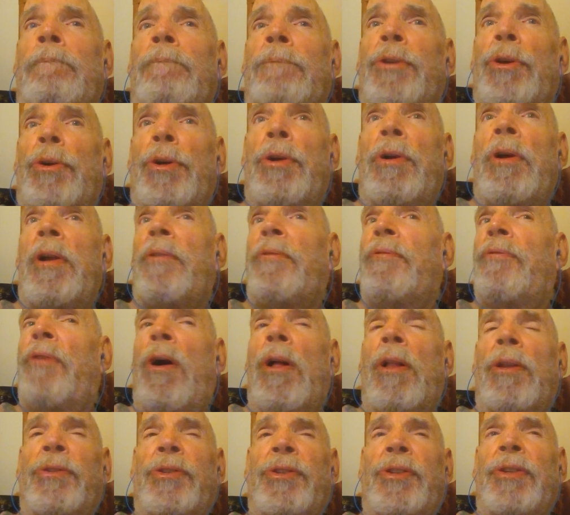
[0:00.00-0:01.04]
So you're in a
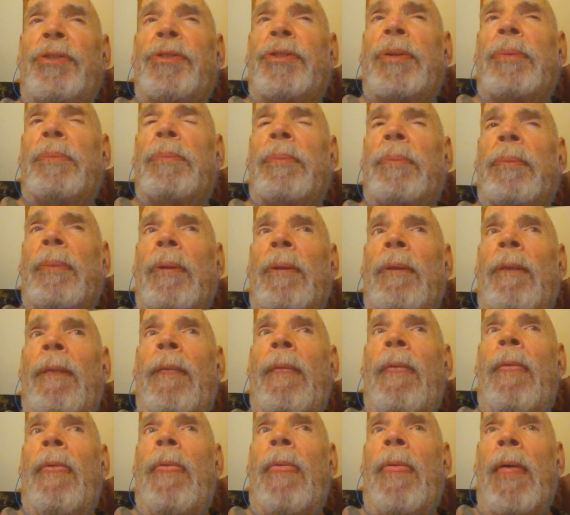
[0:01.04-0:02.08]
fallen system.
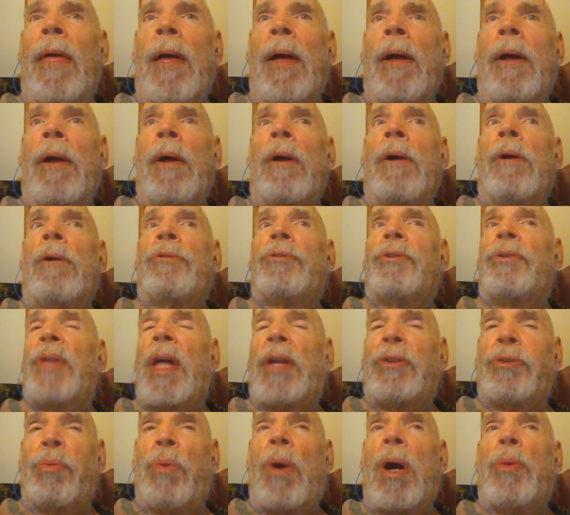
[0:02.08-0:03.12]
So
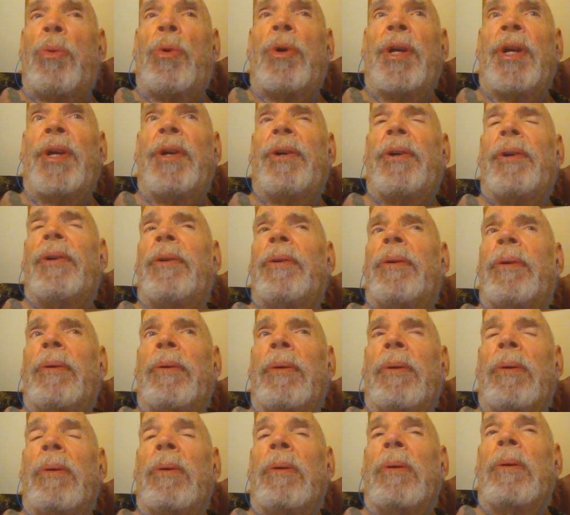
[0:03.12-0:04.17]
that's why we're here.
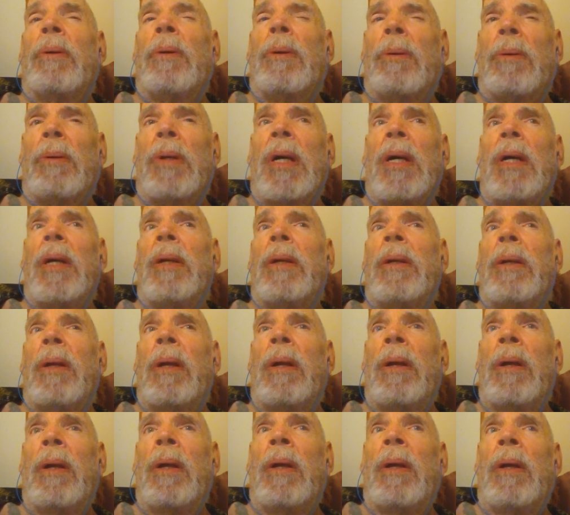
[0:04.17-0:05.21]
Okay?
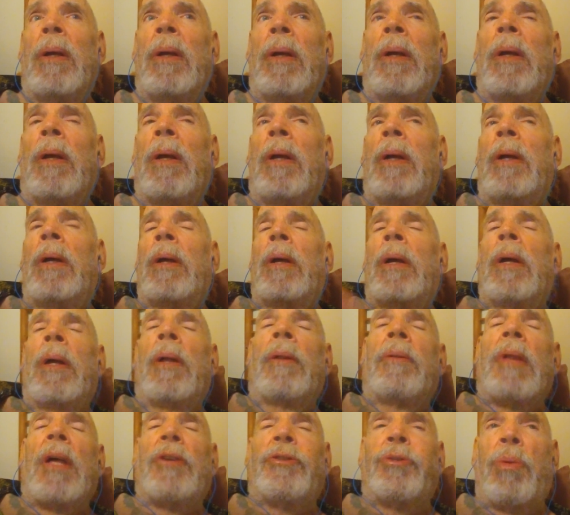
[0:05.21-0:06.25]

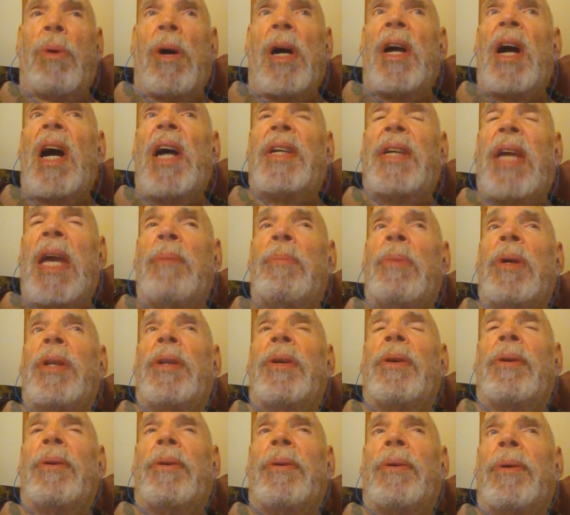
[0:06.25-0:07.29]
That's why I came in
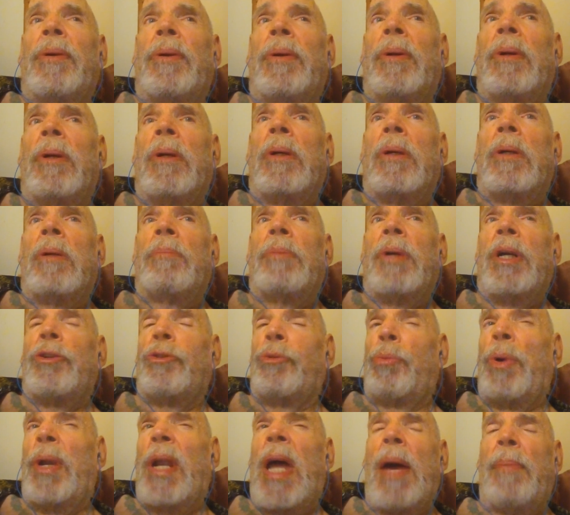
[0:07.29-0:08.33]
here
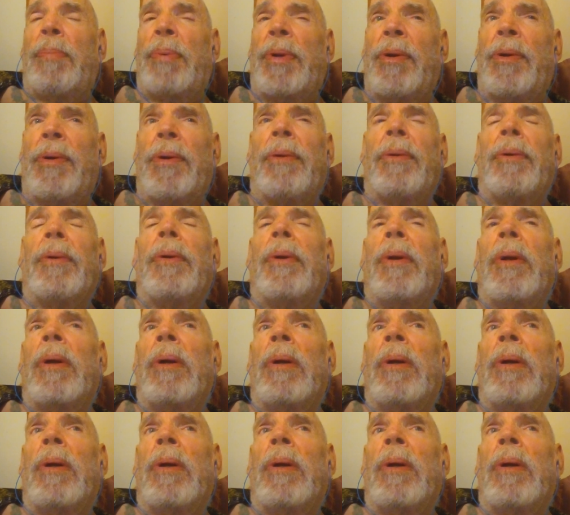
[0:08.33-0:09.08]
because of what happened to her.